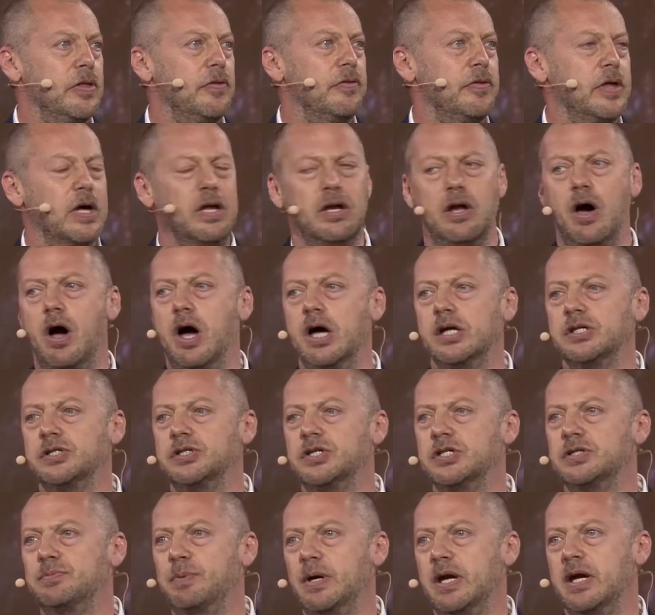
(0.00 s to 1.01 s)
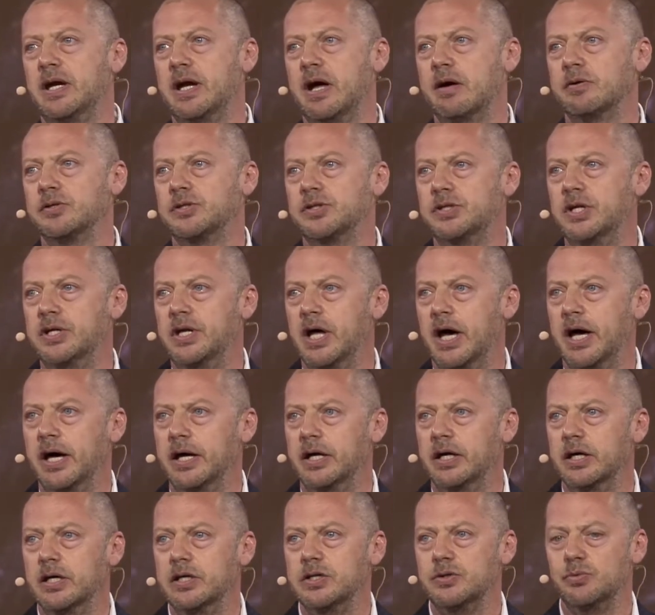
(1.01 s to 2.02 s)
The alliance that's been announced
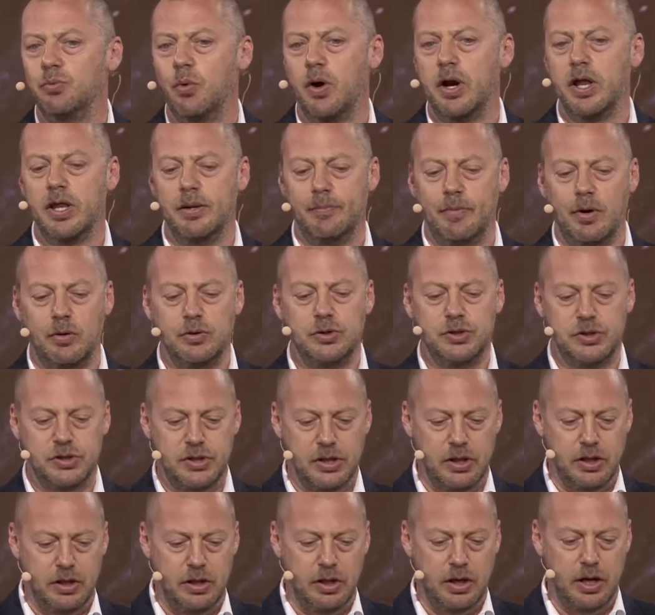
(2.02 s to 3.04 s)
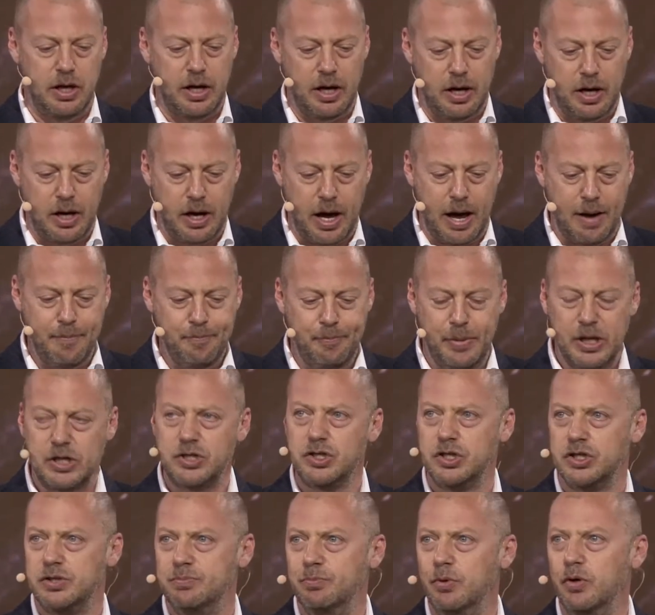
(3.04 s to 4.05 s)
today is one of the most
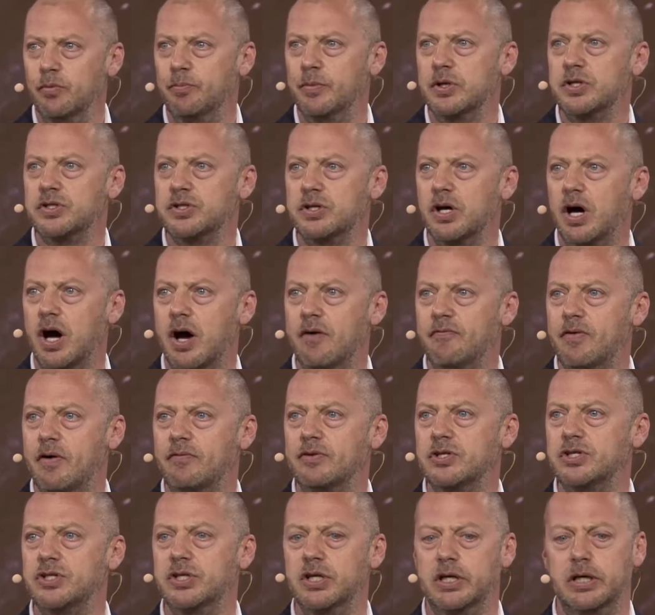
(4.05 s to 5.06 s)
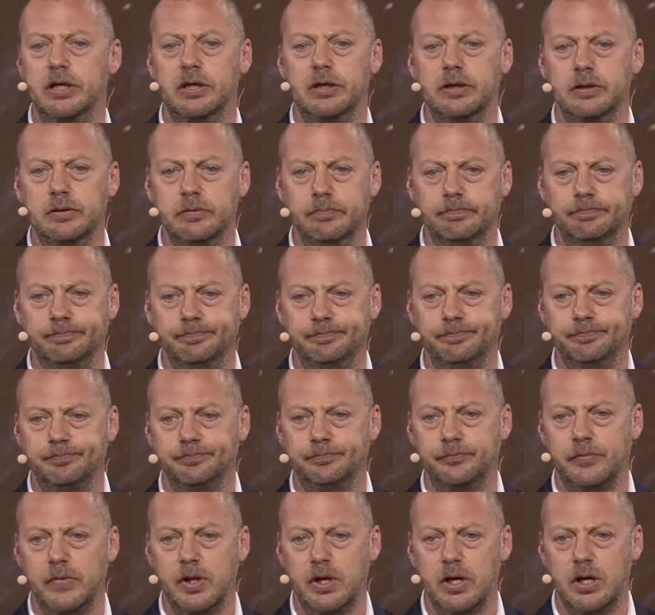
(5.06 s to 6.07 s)
ambitious movements I've ever seen.
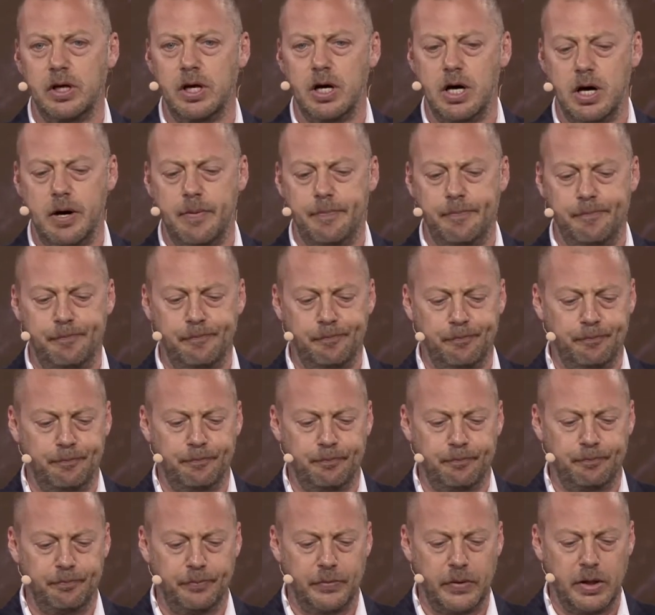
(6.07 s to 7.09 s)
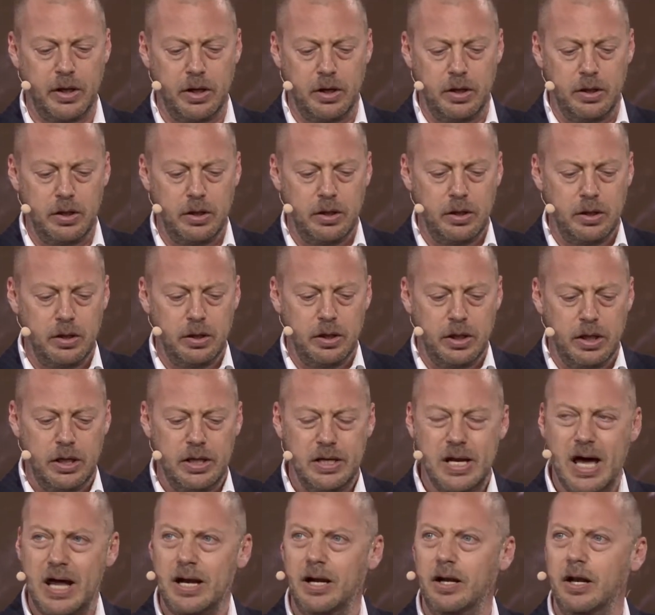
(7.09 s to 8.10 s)
In
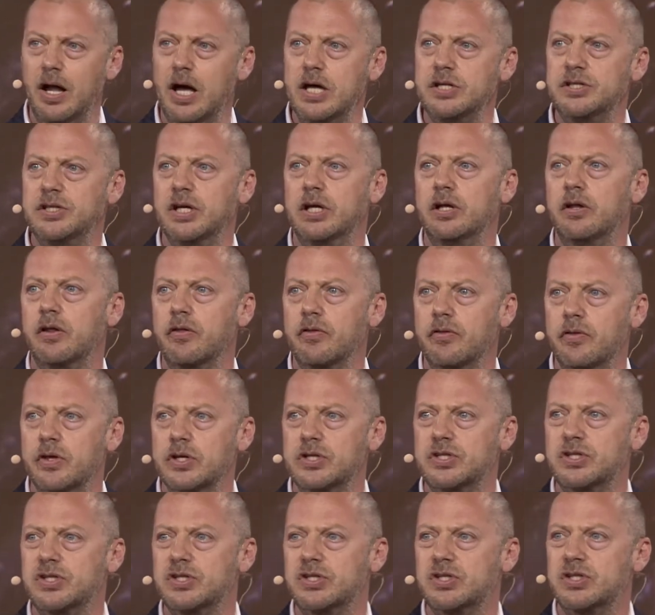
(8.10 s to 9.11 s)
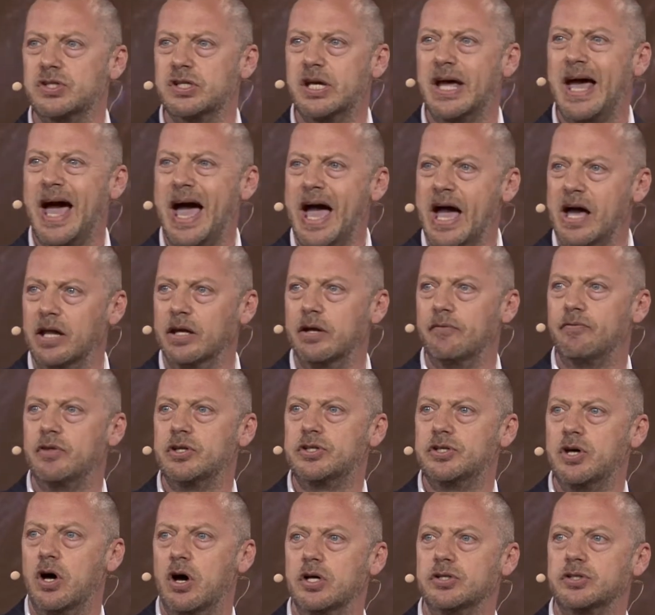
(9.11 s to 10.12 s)
analysing the scale of the
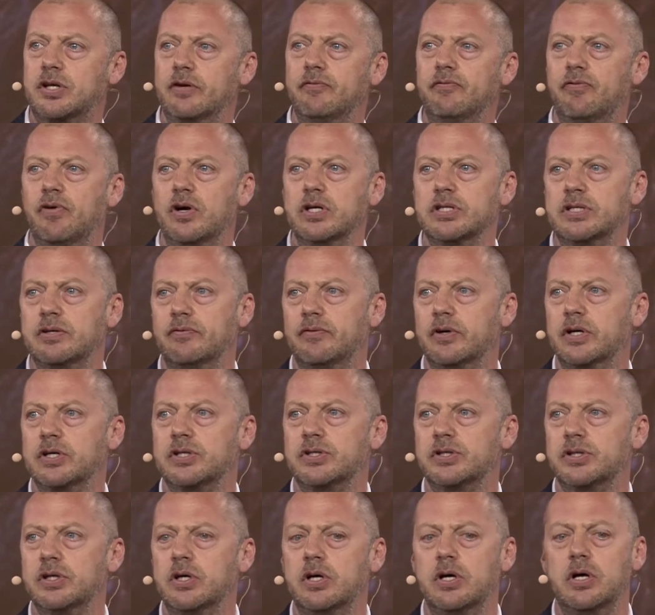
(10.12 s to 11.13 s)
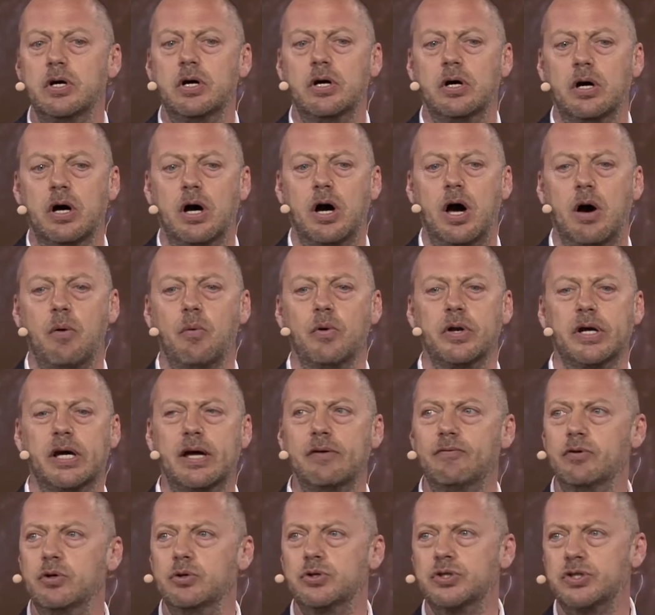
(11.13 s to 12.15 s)
task in front of us, I want to
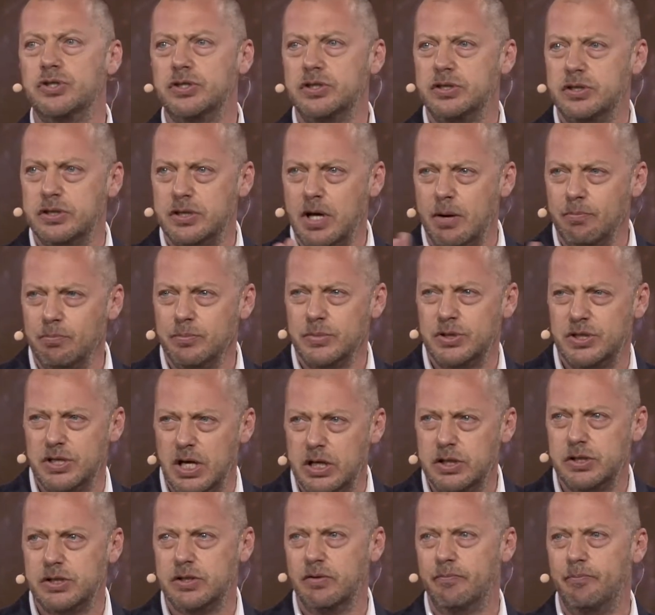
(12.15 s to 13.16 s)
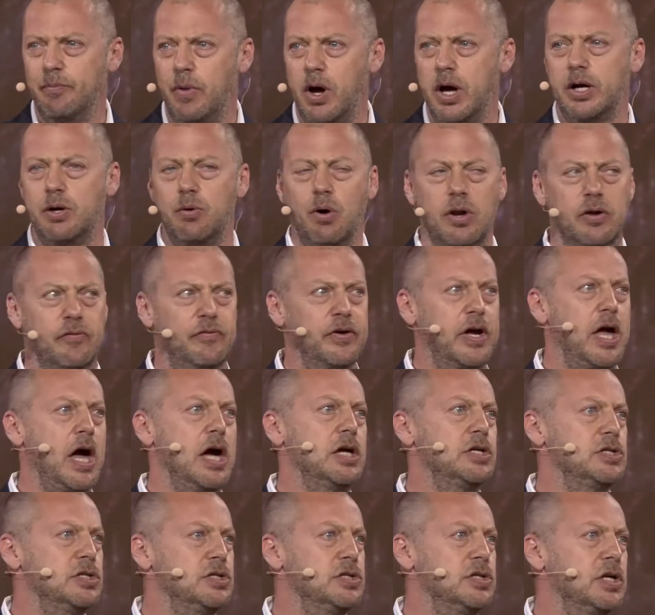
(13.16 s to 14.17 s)
give you some sense of my
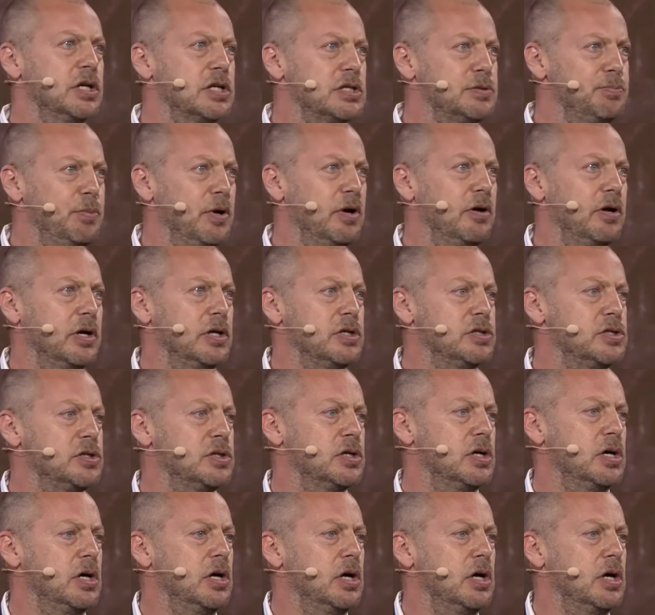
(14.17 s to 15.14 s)
qualifications and experience